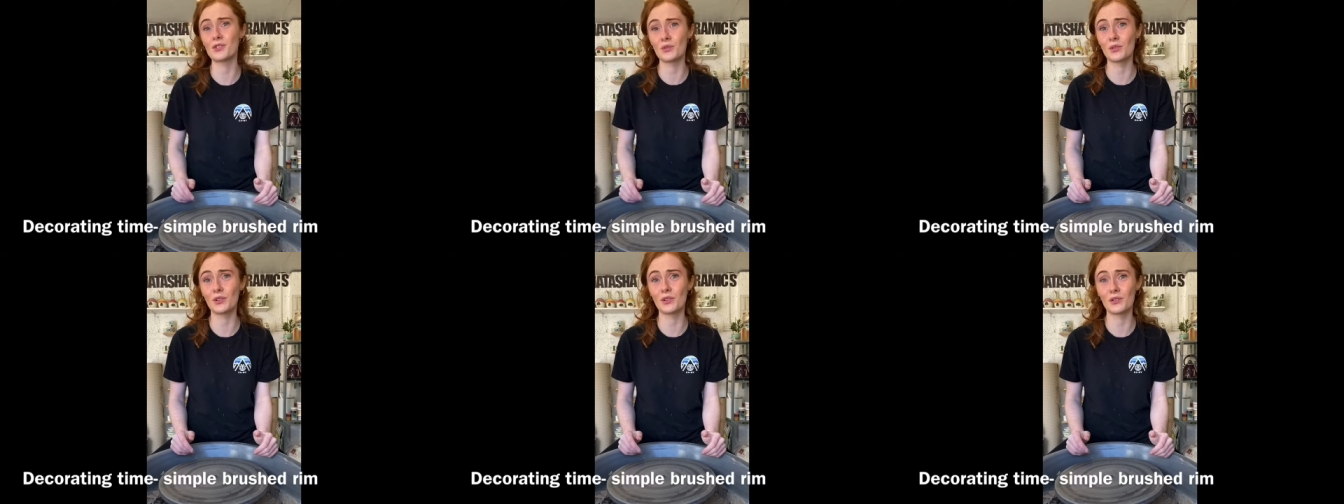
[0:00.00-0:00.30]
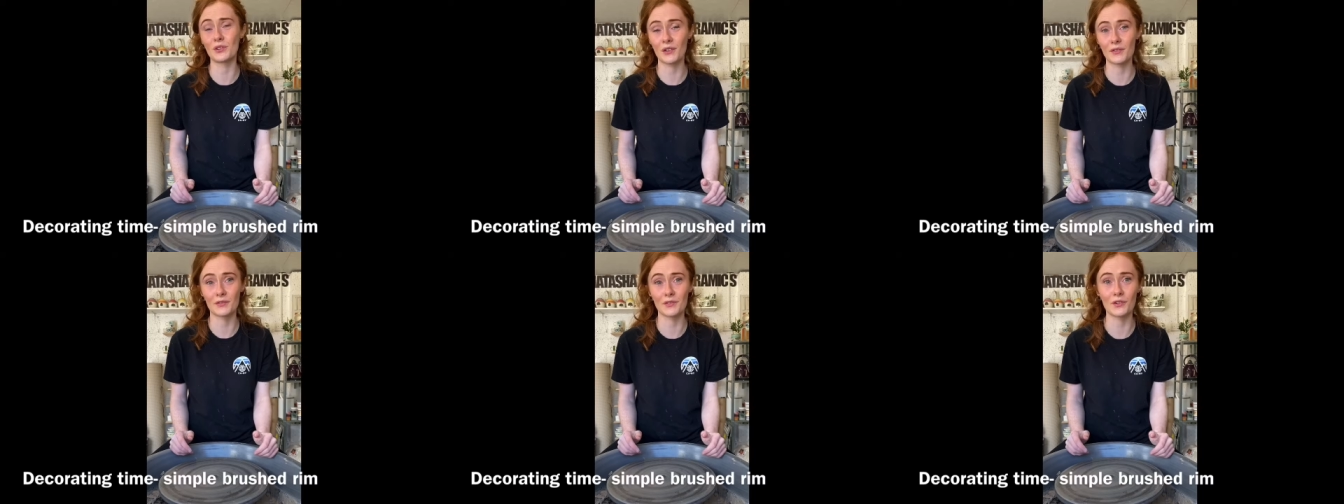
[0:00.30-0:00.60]
so
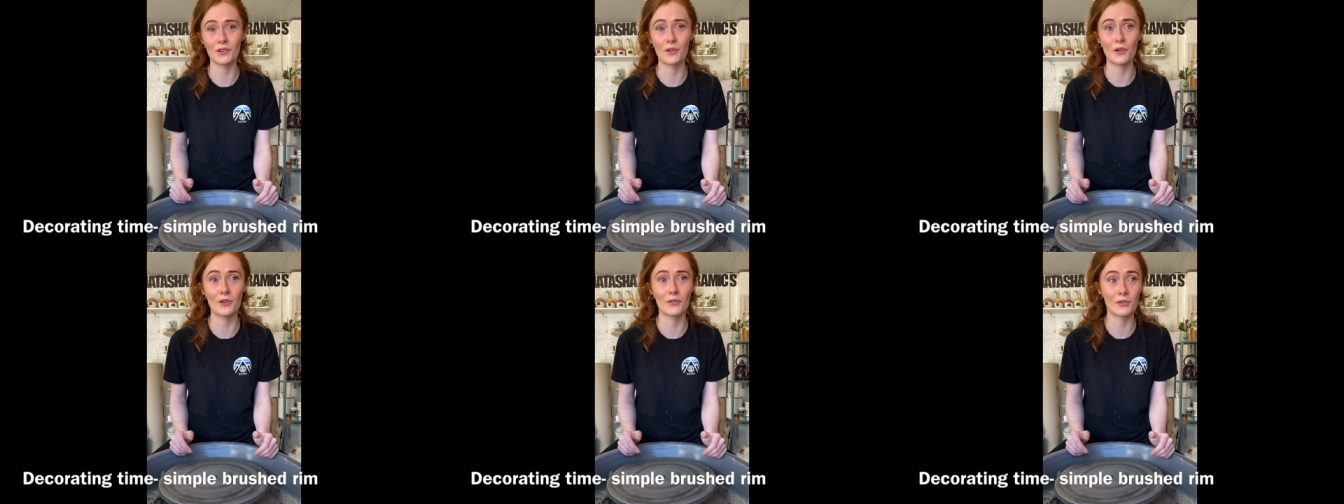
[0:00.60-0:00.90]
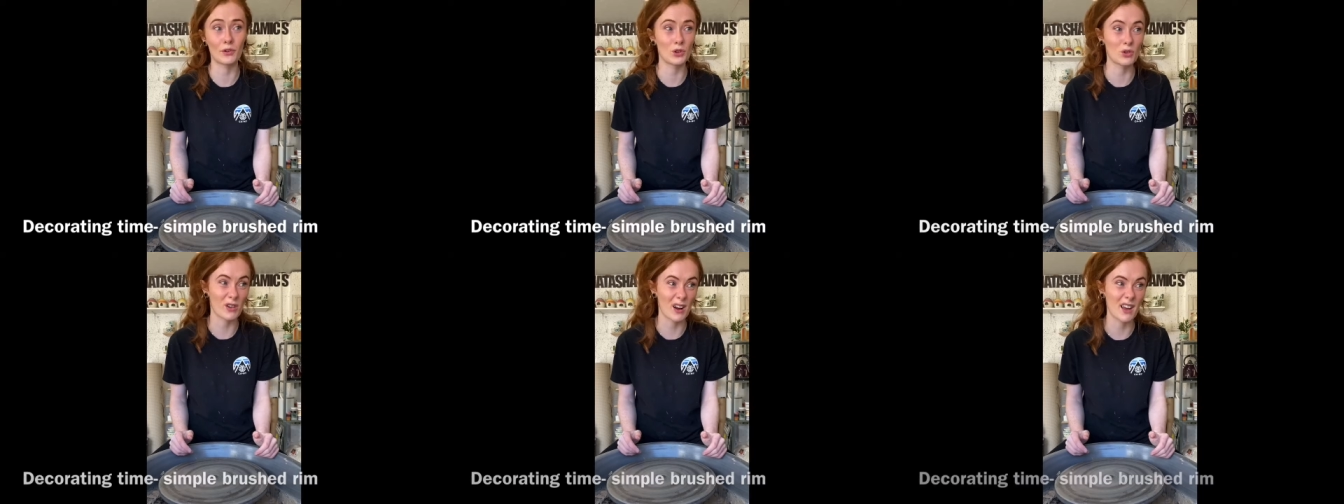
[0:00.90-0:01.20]
good for
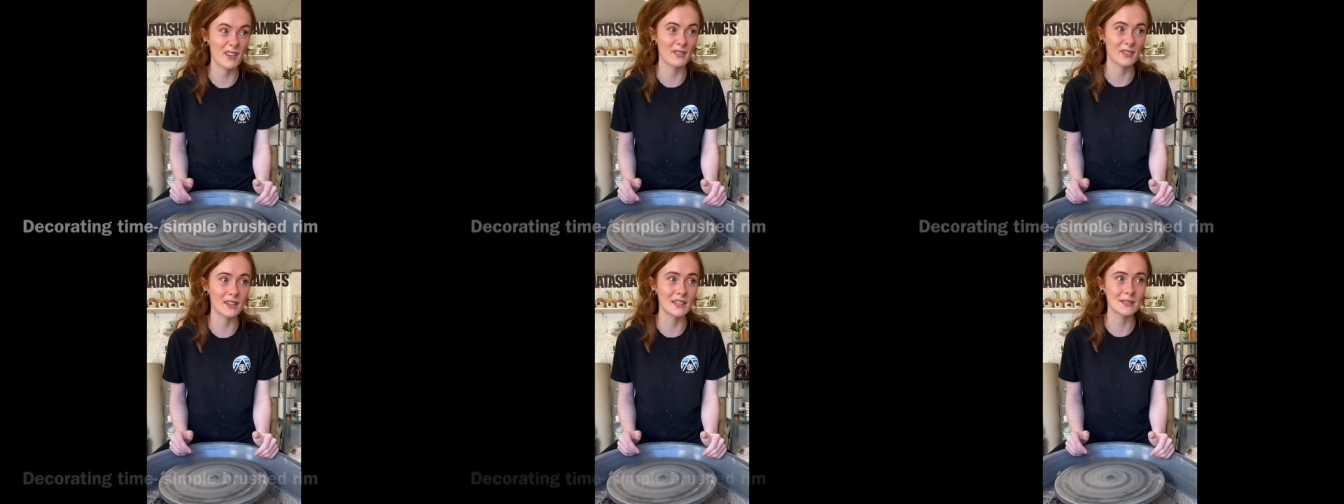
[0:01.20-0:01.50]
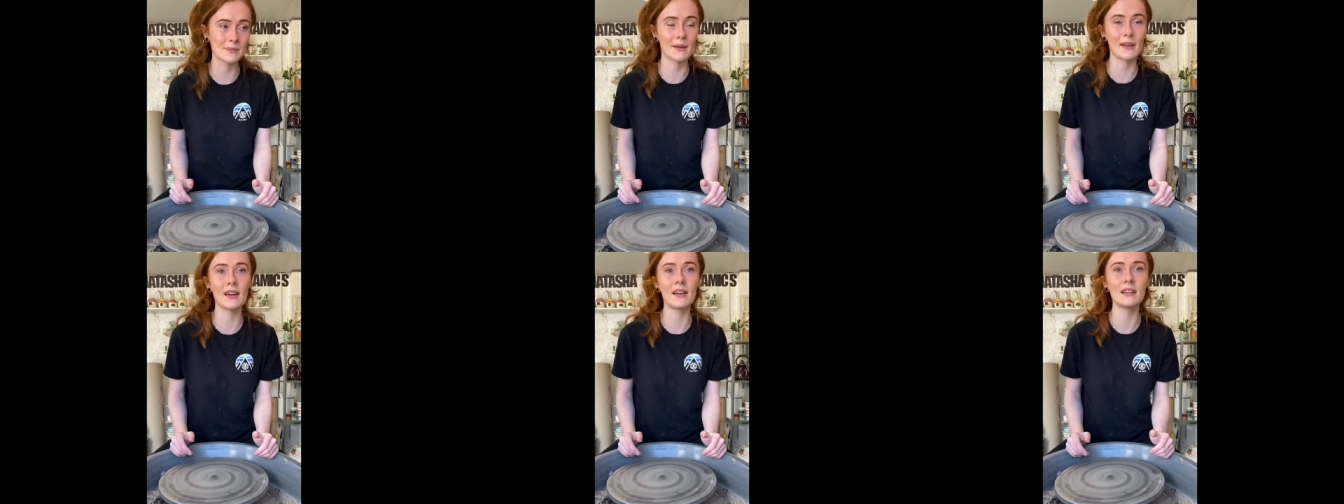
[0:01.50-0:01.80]
photographing
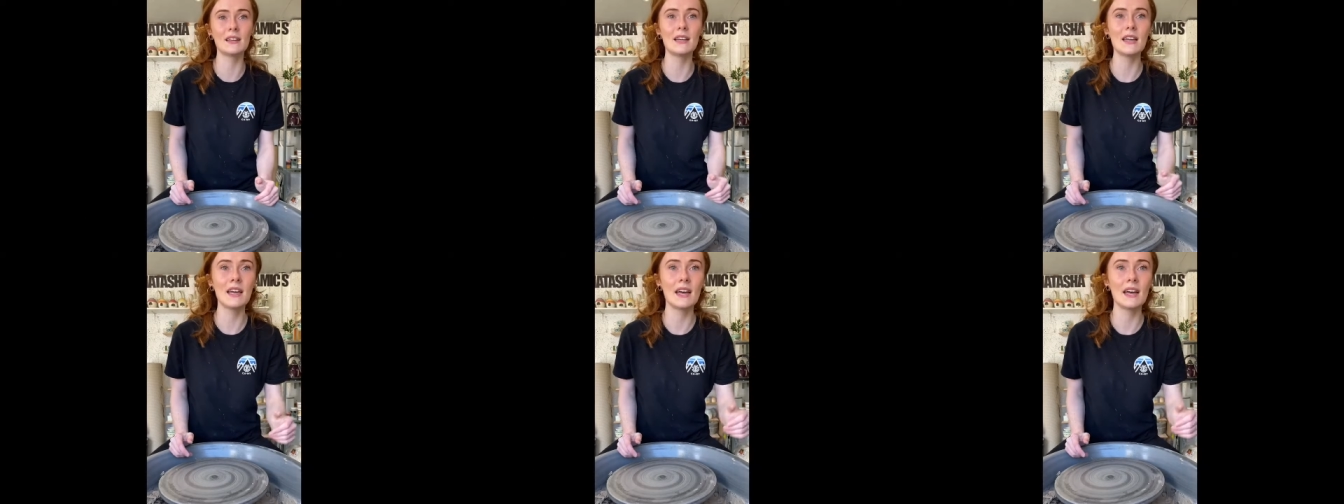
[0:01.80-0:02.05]
as well.